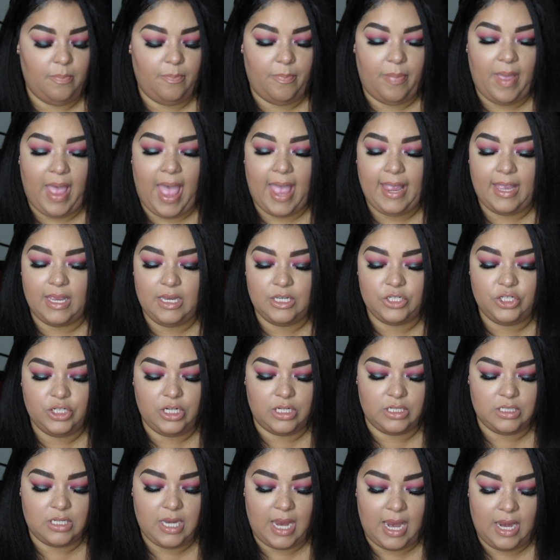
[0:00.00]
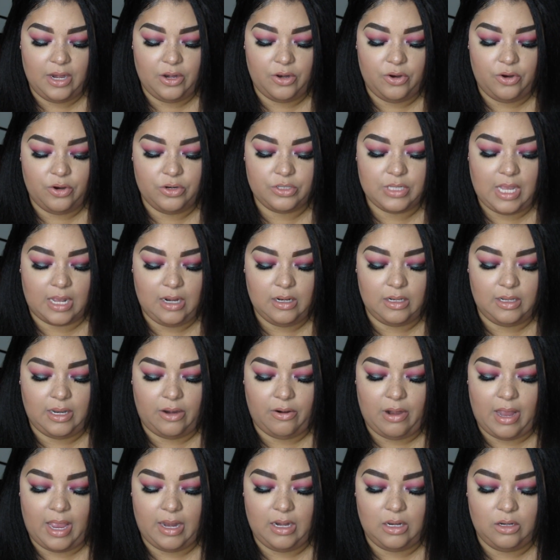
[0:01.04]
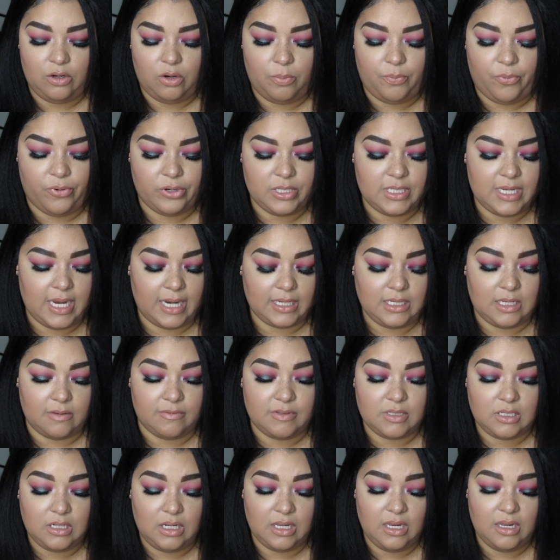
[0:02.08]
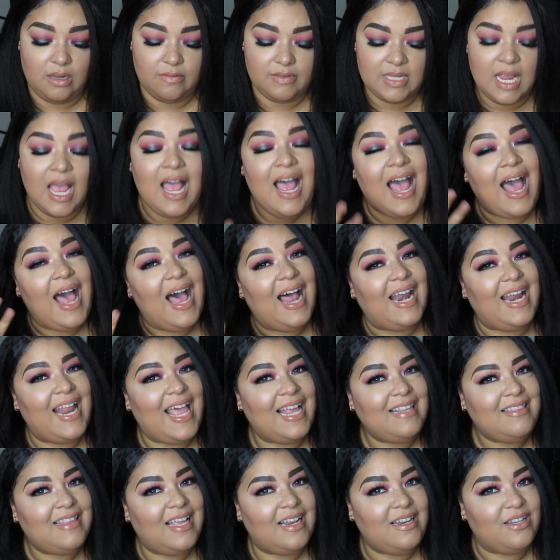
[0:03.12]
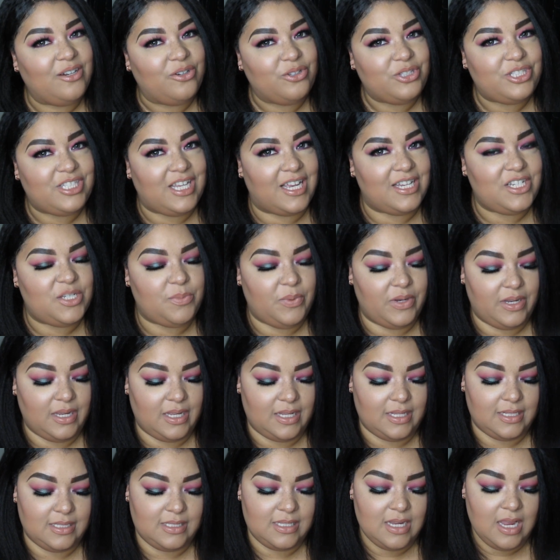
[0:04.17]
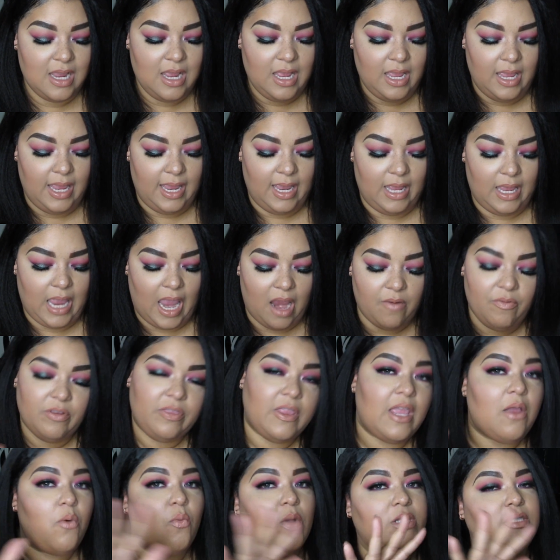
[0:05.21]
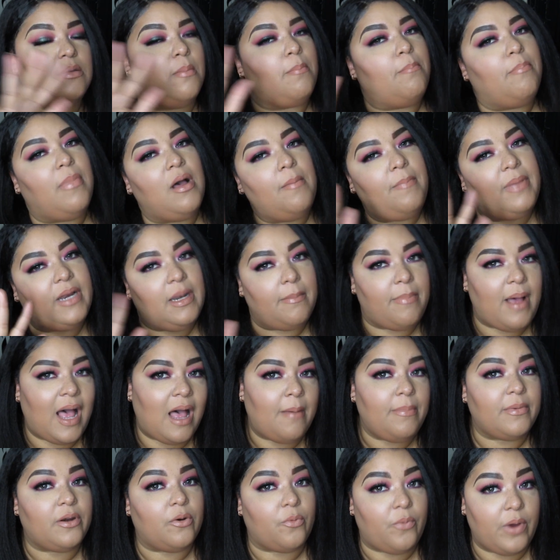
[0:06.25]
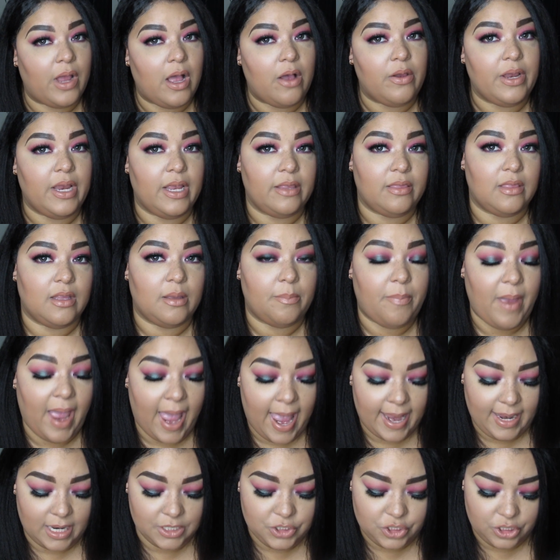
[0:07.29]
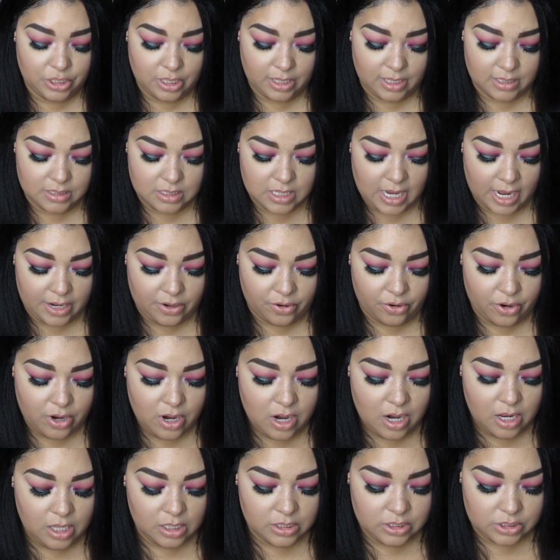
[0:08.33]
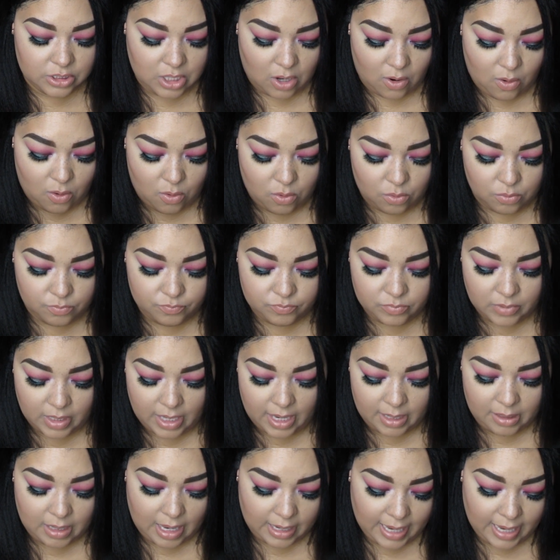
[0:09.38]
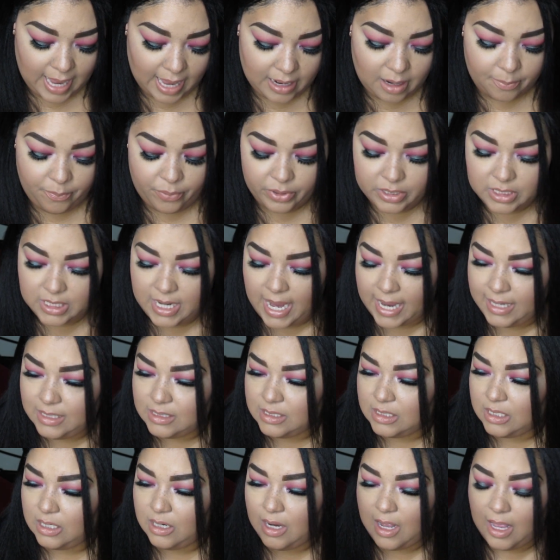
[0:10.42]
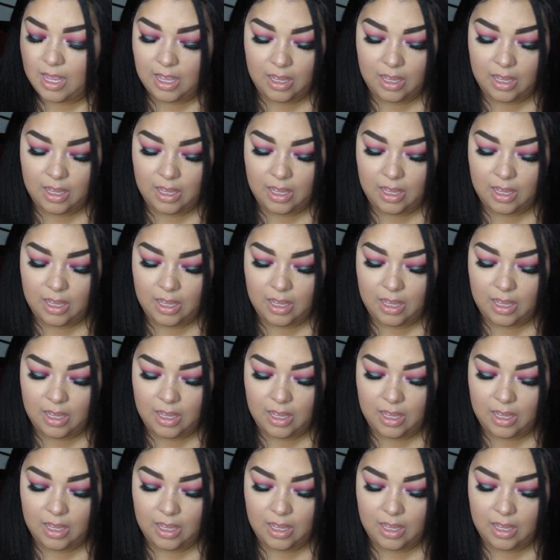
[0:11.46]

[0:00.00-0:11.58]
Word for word: package containers. They're like little protective sleeves. I like that little touch because everything wasn't bumping and popping around in the package, in the container, so it kind of protected